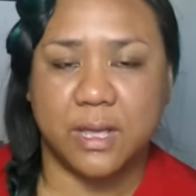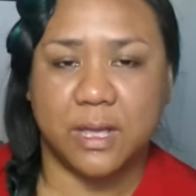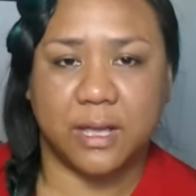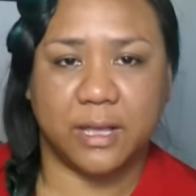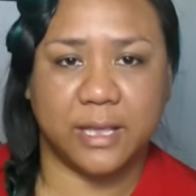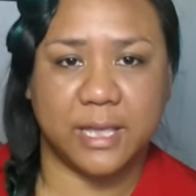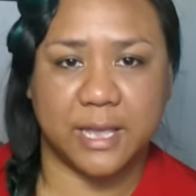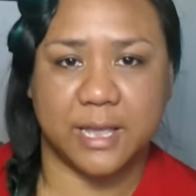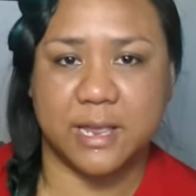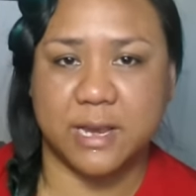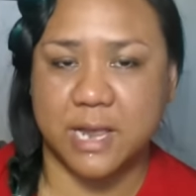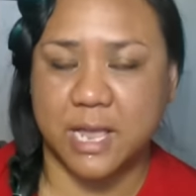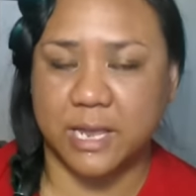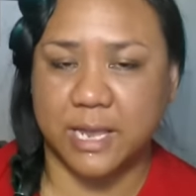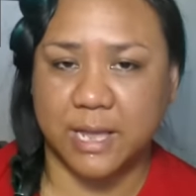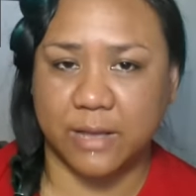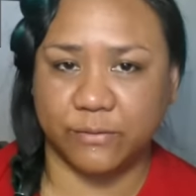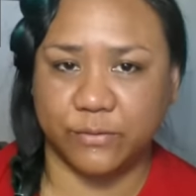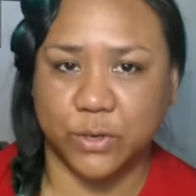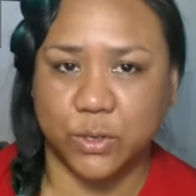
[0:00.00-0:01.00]
Again, I
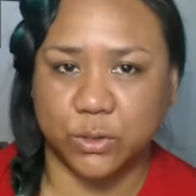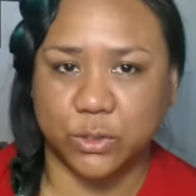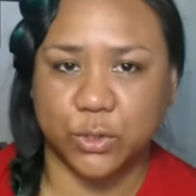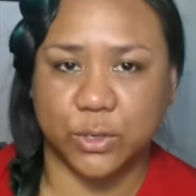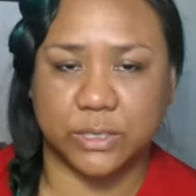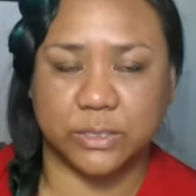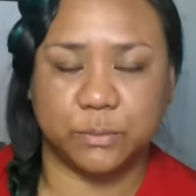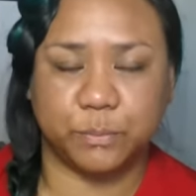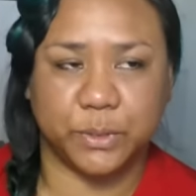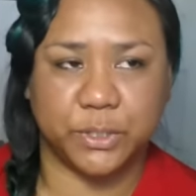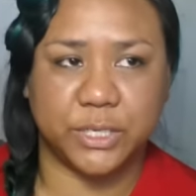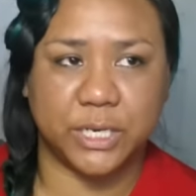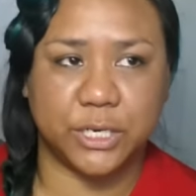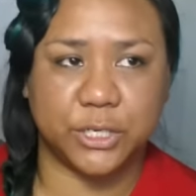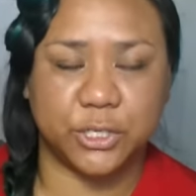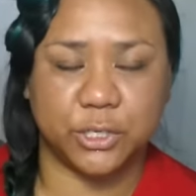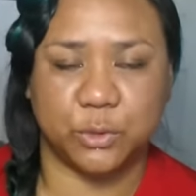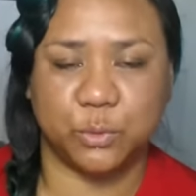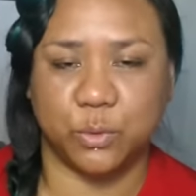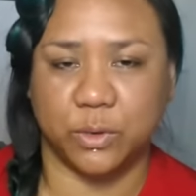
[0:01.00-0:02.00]
have no
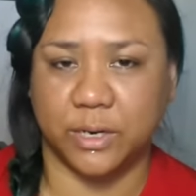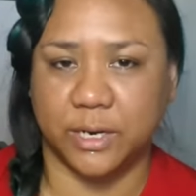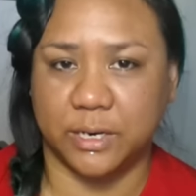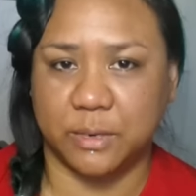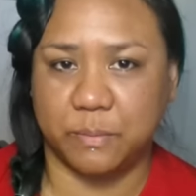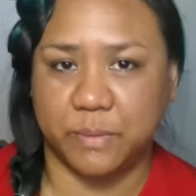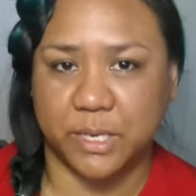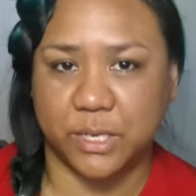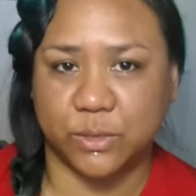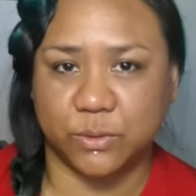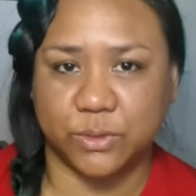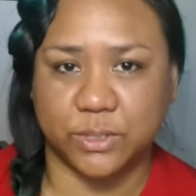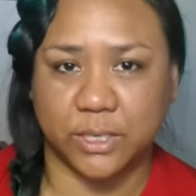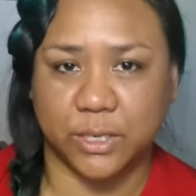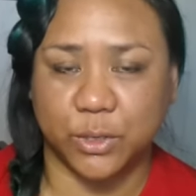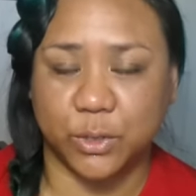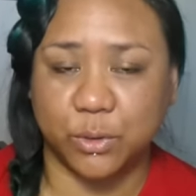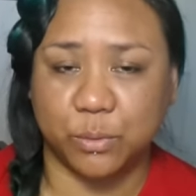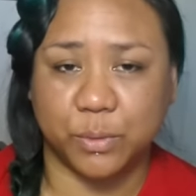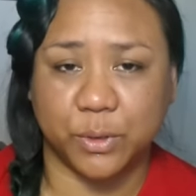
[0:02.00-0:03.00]
transportation. We're going to be
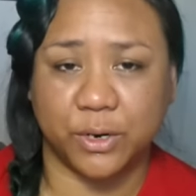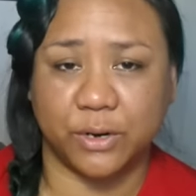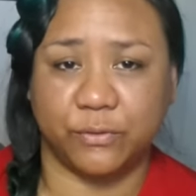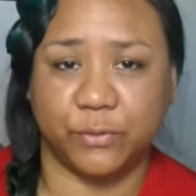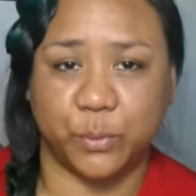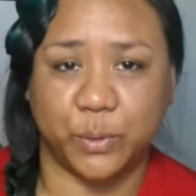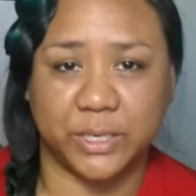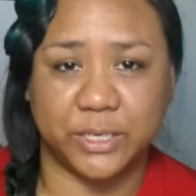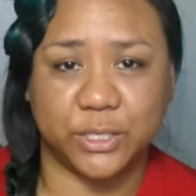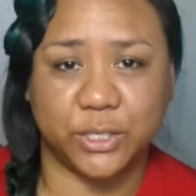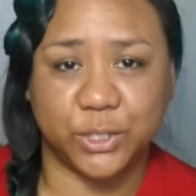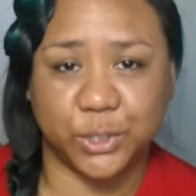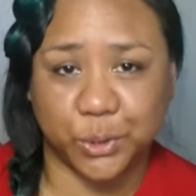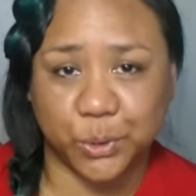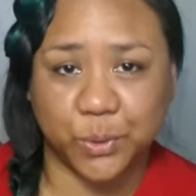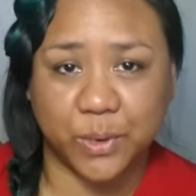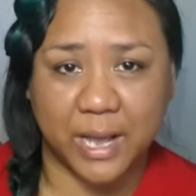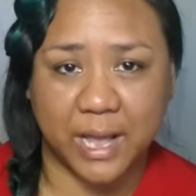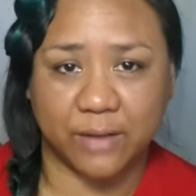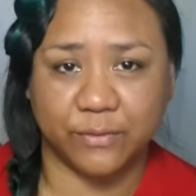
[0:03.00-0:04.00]
using Uber if we
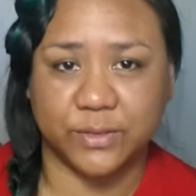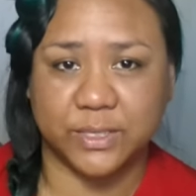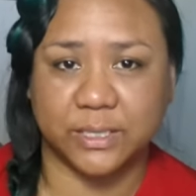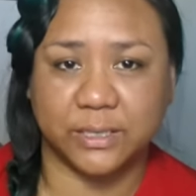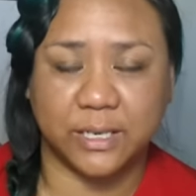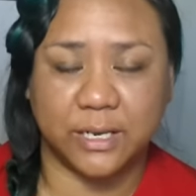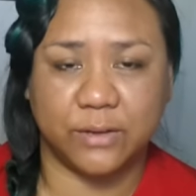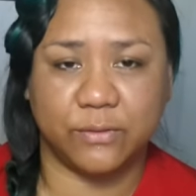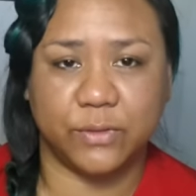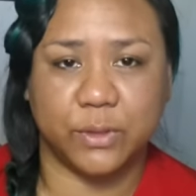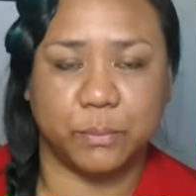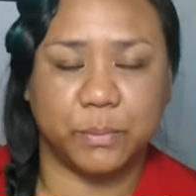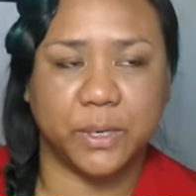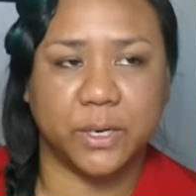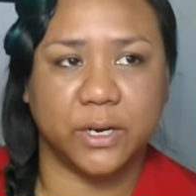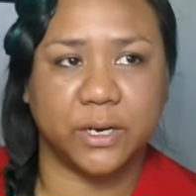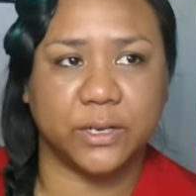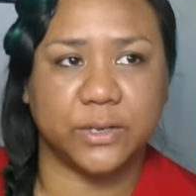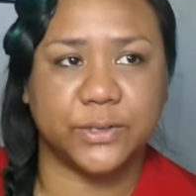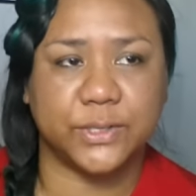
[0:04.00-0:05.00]
do have to leave the
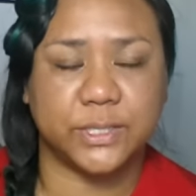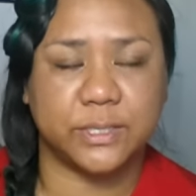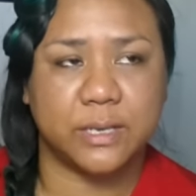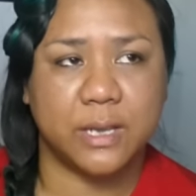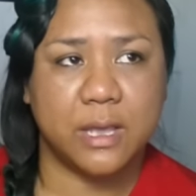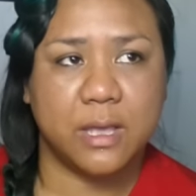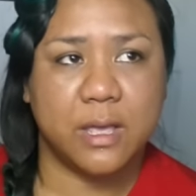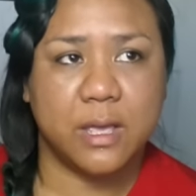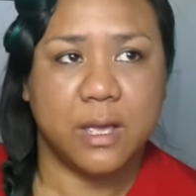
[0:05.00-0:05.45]
parks.